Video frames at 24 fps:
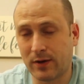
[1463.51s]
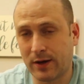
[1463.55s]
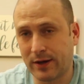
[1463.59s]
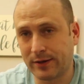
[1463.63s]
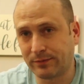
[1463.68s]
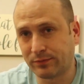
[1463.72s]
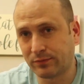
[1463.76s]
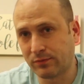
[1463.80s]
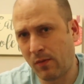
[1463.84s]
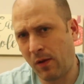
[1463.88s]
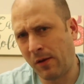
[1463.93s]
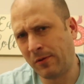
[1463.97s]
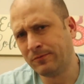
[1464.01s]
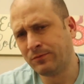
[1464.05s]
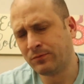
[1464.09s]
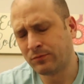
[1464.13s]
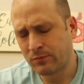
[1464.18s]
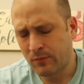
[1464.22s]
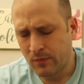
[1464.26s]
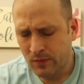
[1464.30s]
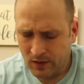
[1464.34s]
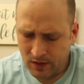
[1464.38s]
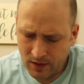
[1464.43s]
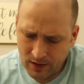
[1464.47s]
But
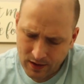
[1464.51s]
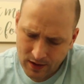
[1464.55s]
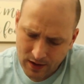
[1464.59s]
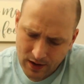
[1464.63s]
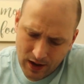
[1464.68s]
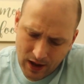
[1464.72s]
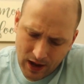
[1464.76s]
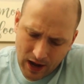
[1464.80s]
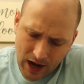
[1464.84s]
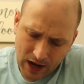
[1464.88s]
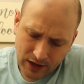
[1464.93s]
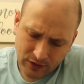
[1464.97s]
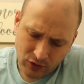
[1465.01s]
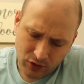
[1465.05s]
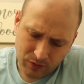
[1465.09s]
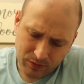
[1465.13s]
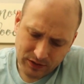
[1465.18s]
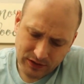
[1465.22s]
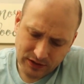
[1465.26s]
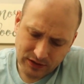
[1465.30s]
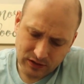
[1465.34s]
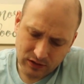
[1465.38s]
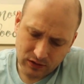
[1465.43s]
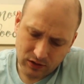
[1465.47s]
I
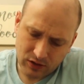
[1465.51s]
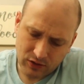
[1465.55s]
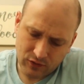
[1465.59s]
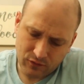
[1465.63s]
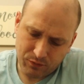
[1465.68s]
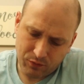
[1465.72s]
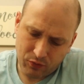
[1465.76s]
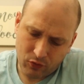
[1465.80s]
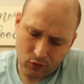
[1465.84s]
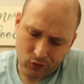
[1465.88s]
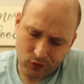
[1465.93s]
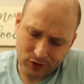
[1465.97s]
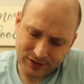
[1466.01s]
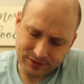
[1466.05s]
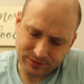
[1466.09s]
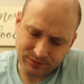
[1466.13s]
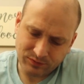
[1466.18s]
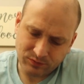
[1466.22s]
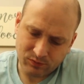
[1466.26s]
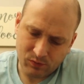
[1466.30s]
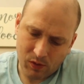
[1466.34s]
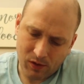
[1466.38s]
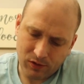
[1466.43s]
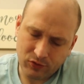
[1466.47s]
normally eat a lot of pork.
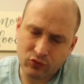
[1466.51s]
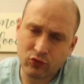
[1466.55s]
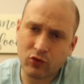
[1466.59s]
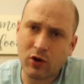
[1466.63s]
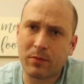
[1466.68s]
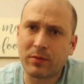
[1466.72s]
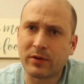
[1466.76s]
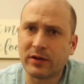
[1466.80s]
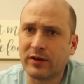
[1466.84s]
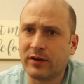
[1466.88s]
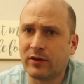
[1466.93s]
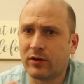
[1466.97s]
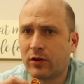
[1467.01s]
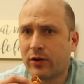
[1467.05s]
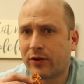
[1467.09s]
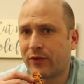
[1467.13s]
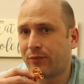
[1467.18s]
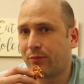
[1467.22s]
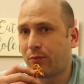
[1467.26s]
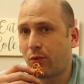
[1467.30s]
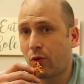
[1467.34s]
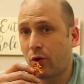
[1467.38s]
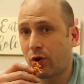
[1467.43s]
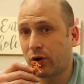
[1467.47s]
I grew up eating a lot
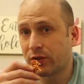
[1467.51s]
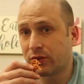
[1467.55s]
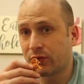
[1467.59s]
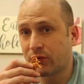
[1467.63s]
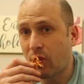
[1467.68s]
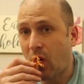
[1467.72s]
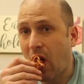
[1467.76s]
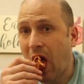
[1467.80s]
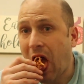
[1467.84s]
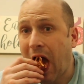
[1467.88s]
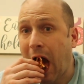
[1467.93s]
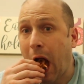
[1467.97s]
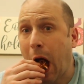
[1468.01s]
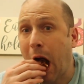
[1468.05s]
of pork, so